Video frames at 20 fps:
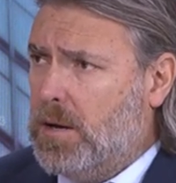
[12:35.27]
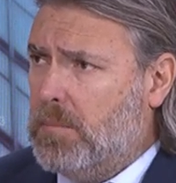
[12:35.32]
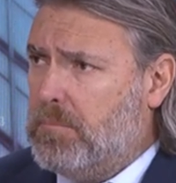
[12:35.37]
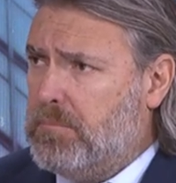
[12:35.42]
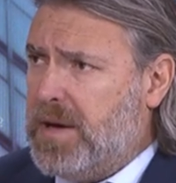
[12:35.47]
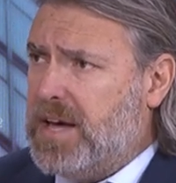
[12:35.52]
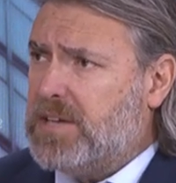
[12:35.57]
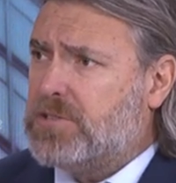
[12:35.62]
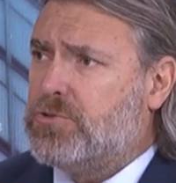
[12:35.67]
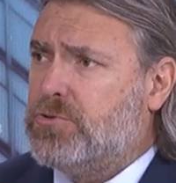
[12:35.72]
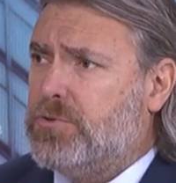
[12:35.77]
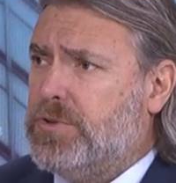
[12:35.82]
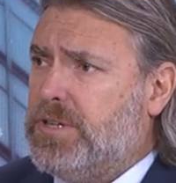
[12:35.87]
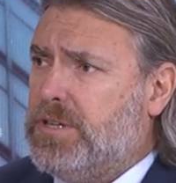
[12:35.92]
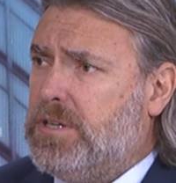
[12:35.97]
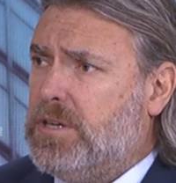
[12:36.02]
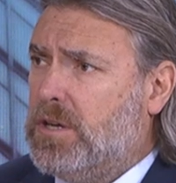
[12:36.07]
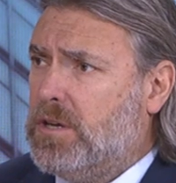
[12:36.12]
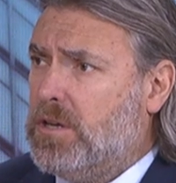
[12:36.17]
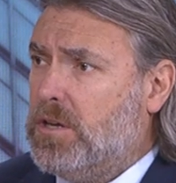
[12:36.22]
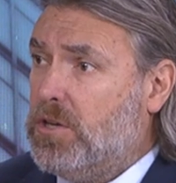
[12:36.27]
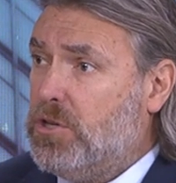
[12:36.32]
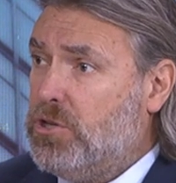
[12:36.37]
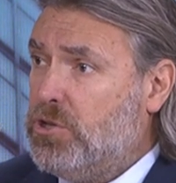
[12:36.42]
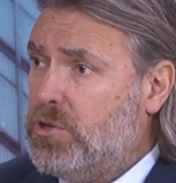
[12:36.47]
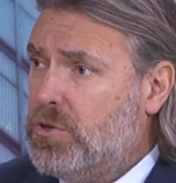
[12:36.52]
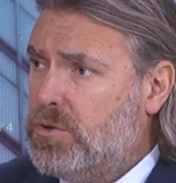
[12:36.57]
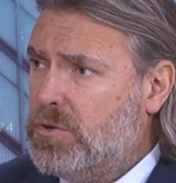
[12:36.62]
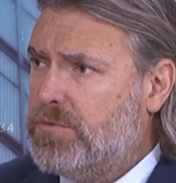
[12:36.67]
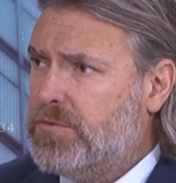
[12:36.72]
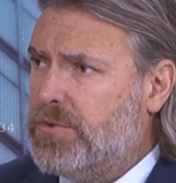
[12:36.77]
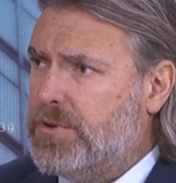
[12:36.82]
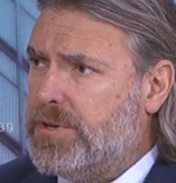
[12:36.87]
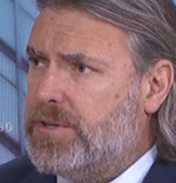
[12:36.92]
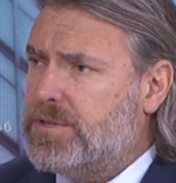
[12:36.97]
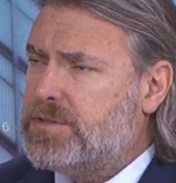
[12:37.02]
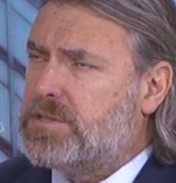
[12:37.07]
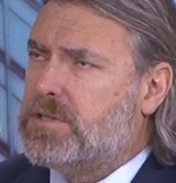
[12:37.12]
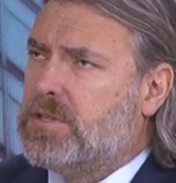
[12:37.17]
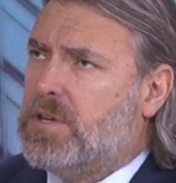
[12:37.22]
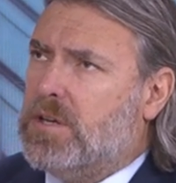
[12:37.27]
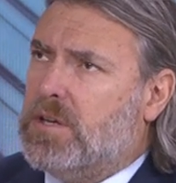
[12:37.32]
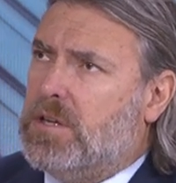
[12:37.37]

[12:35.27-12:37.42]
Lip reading: battery universe.